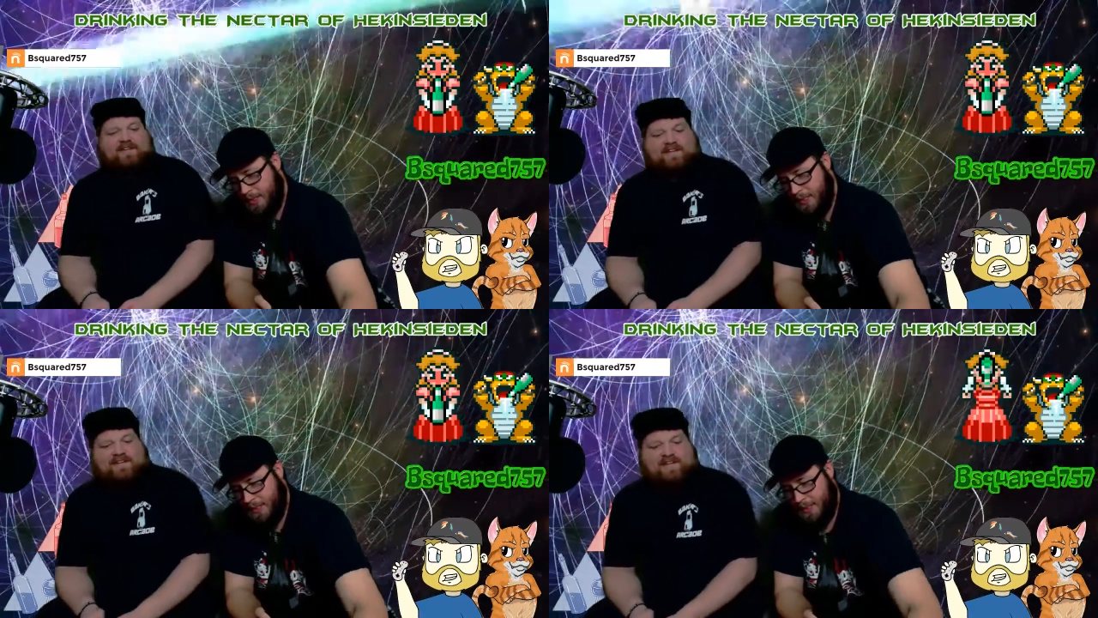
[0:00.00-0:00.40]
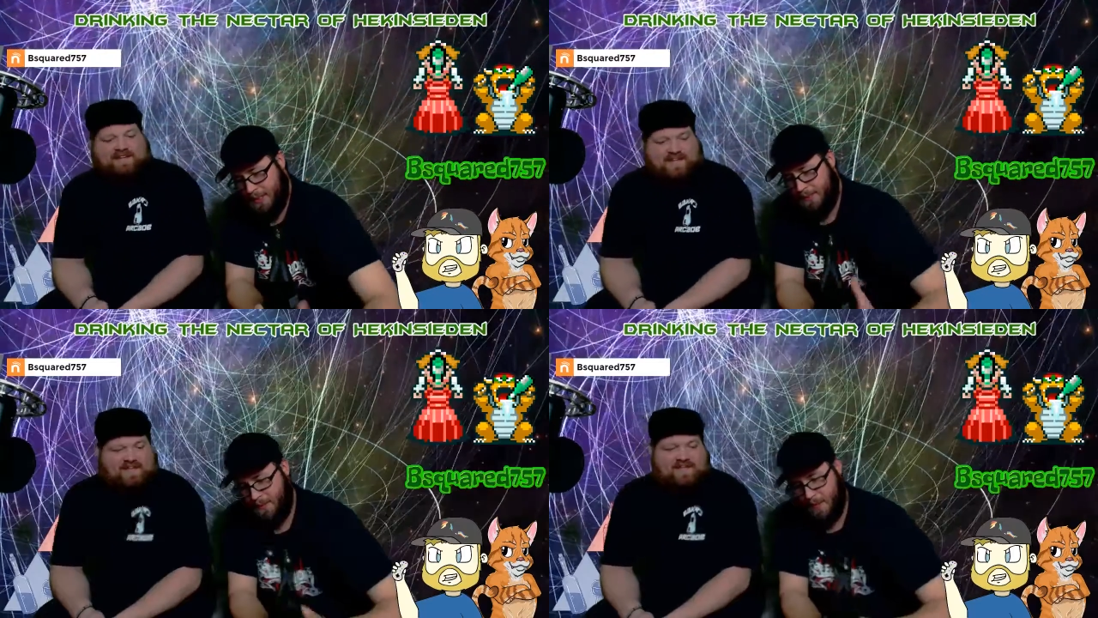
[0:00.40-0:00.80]

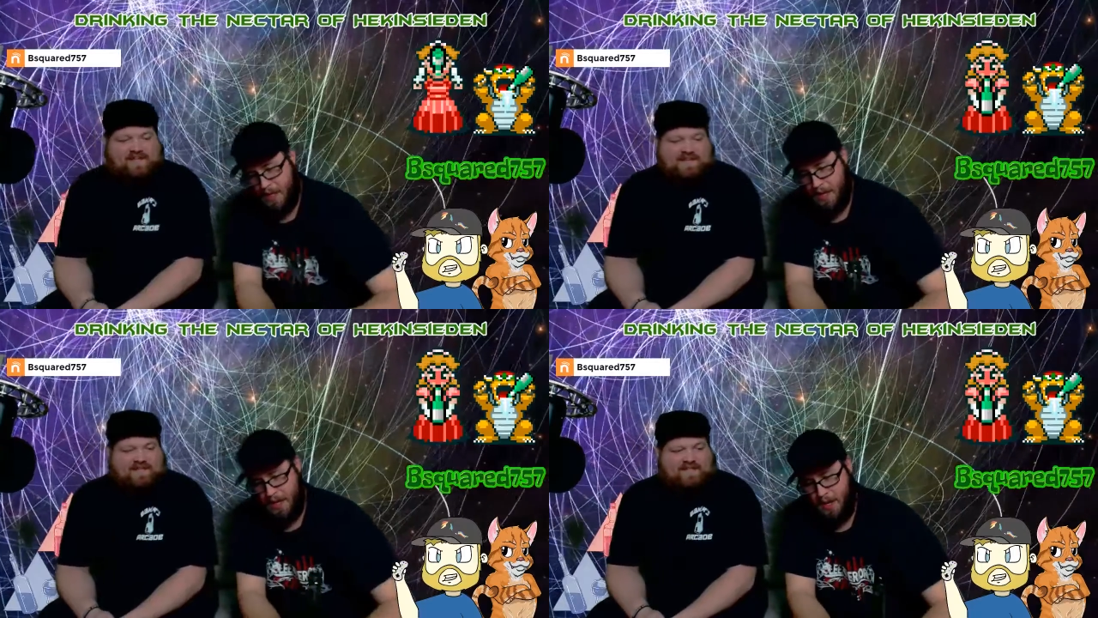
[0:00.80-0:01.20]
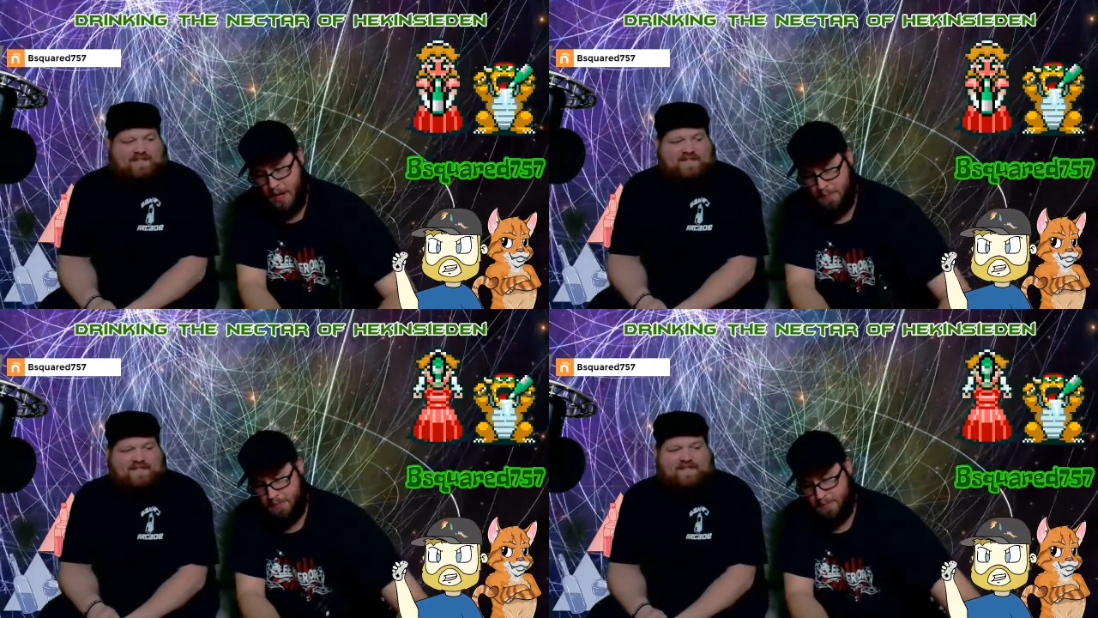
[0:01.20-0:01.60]

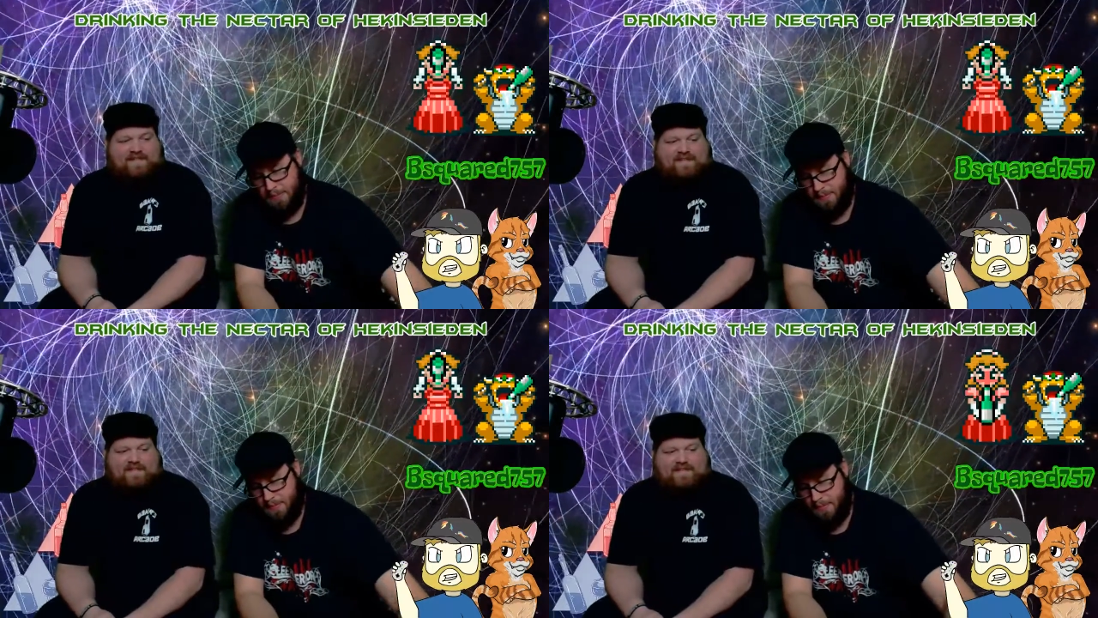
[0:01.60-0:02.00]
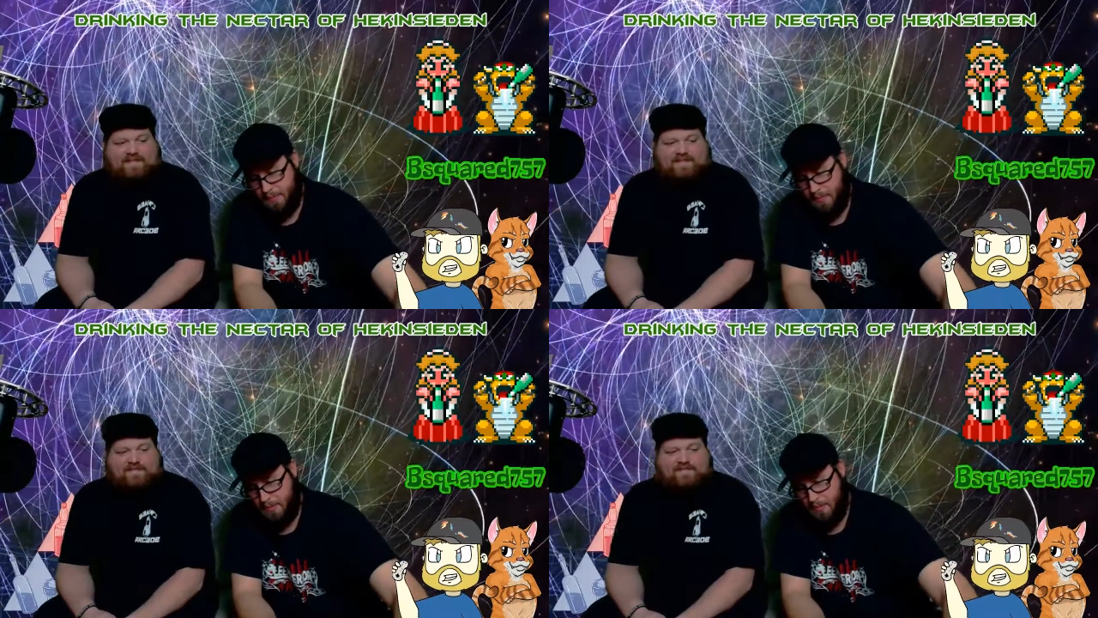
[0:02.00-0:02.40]

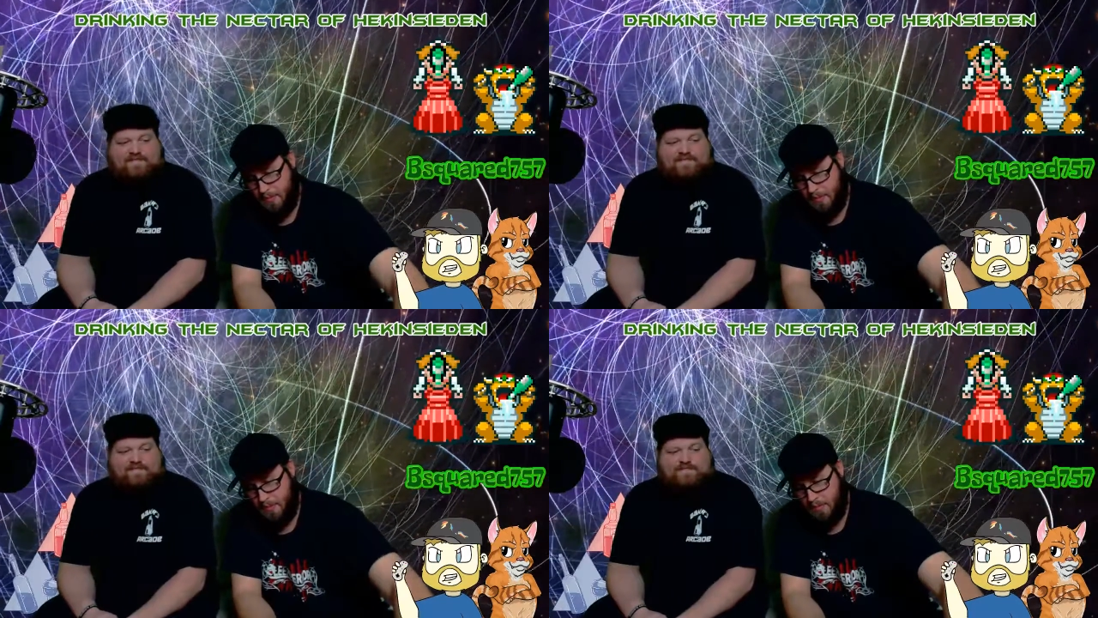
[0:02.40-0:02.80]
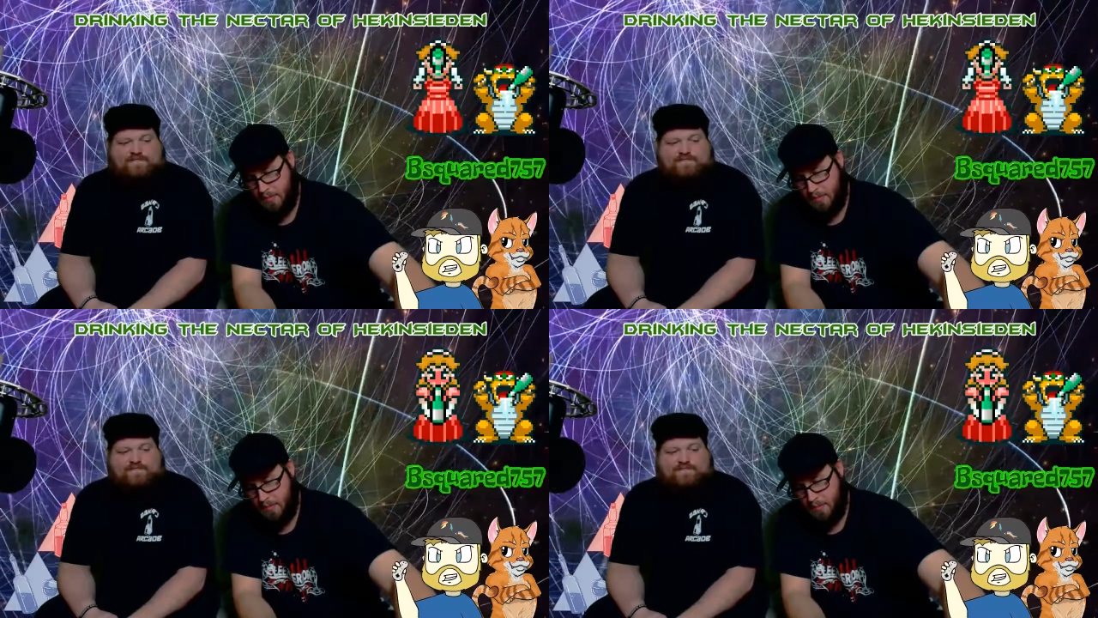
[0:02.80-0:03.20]

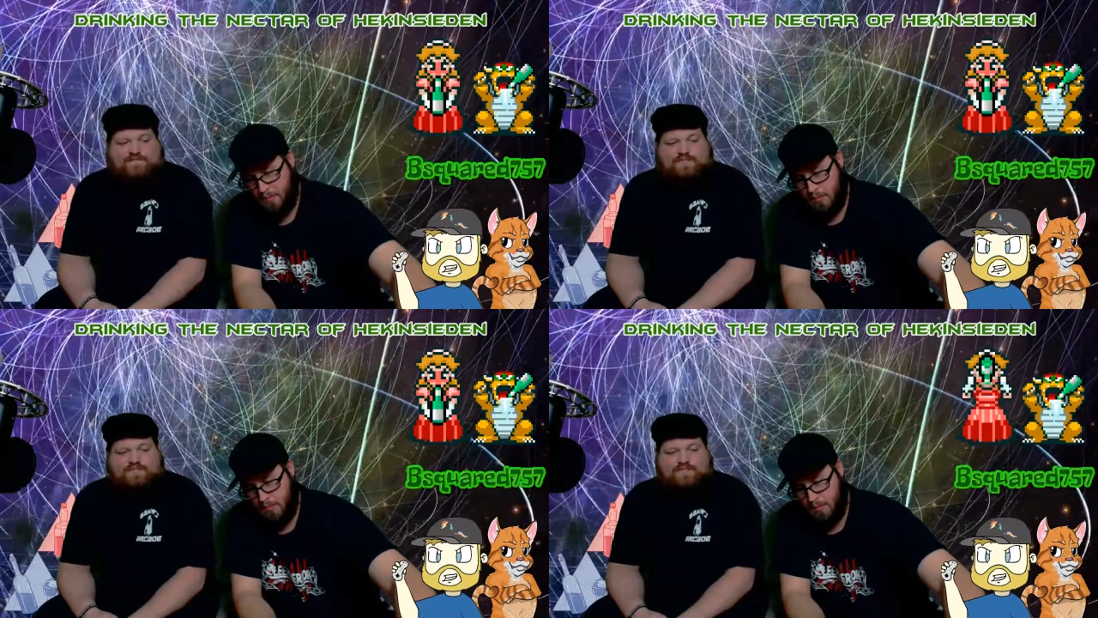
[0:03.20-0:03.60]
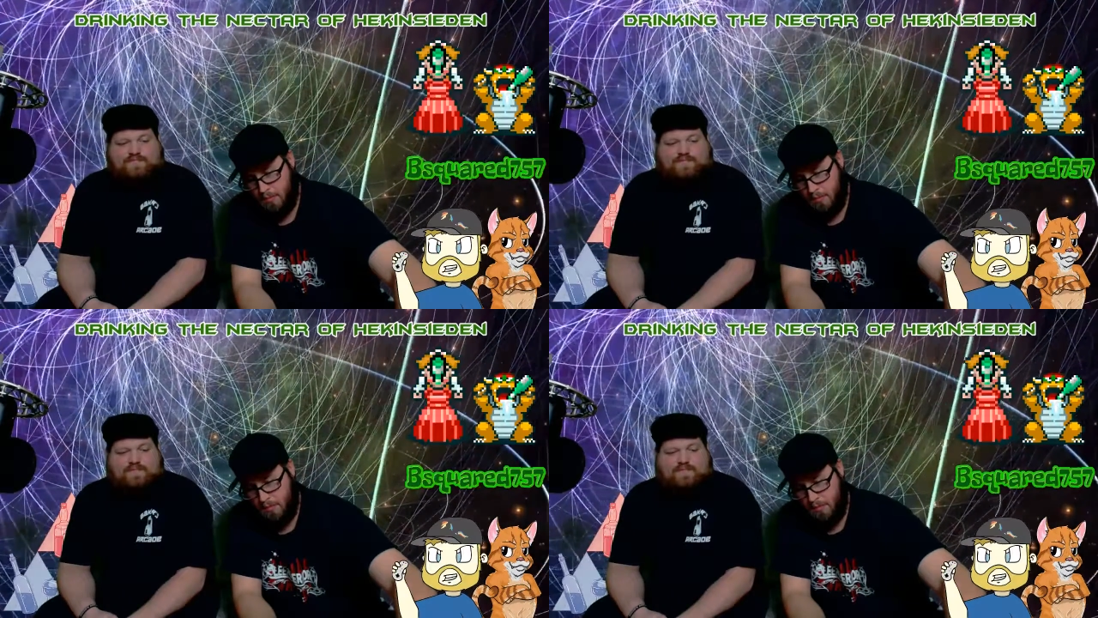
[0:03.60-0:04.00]

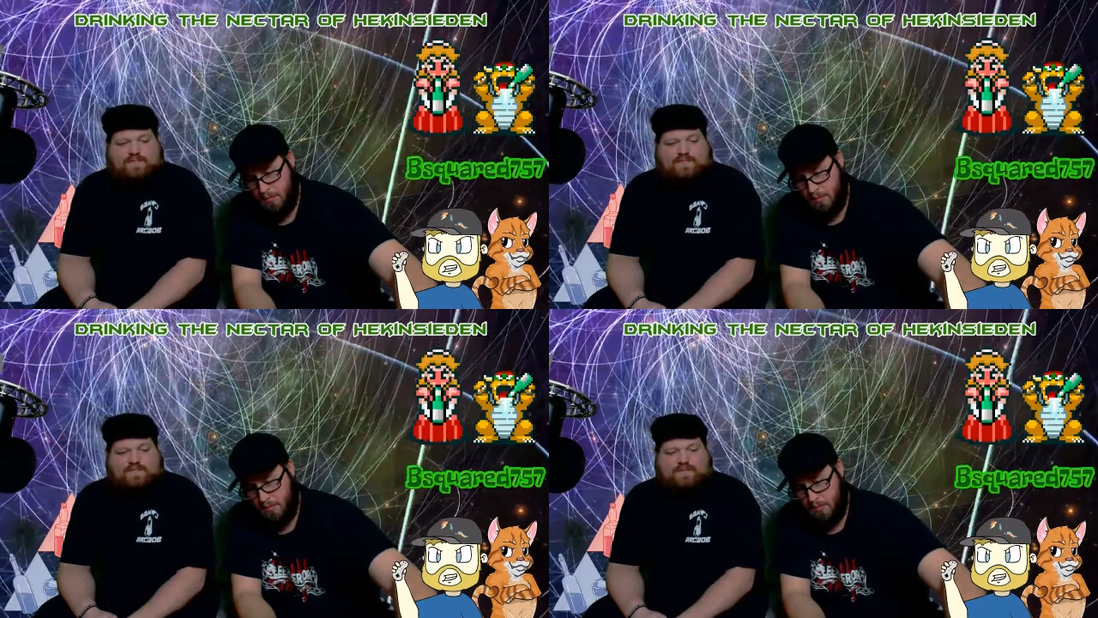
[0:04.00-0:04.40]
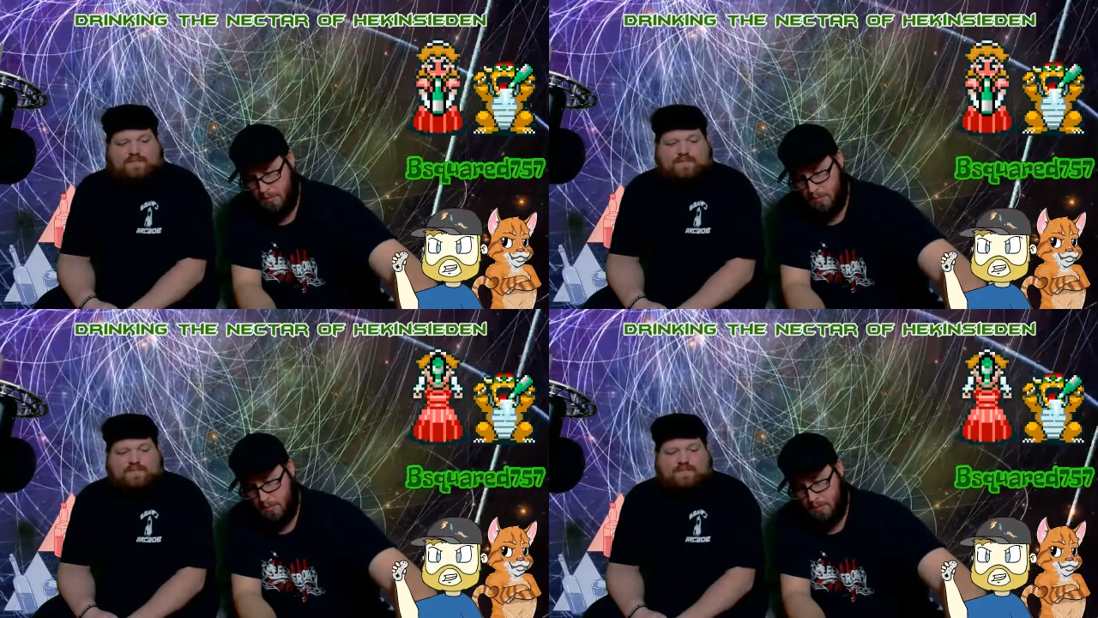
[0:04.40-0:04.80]

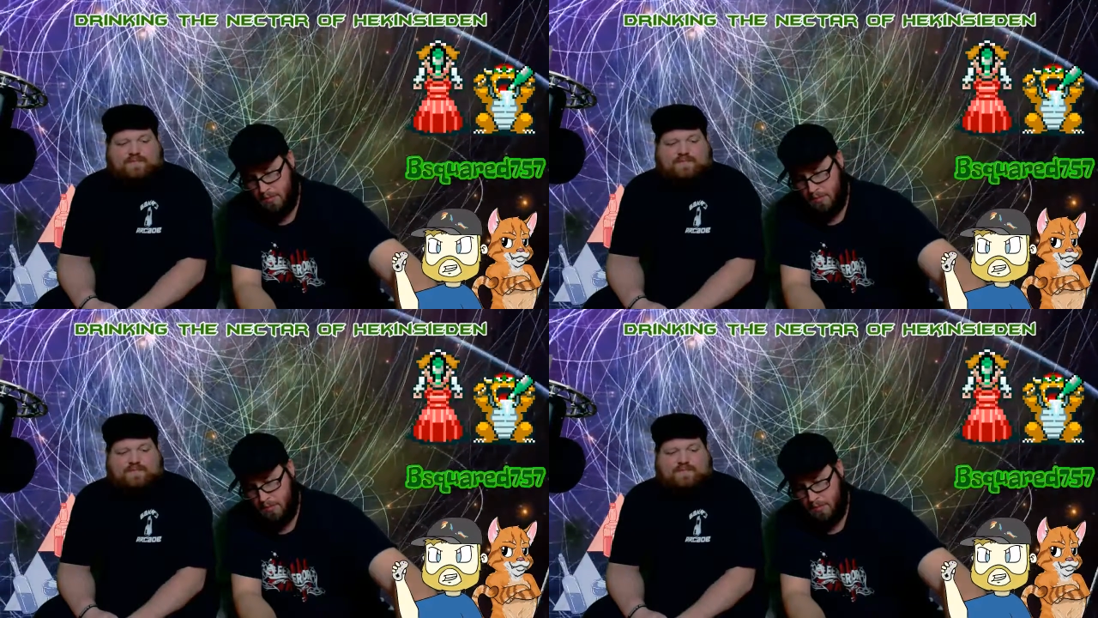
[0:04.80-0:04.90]
[no speech]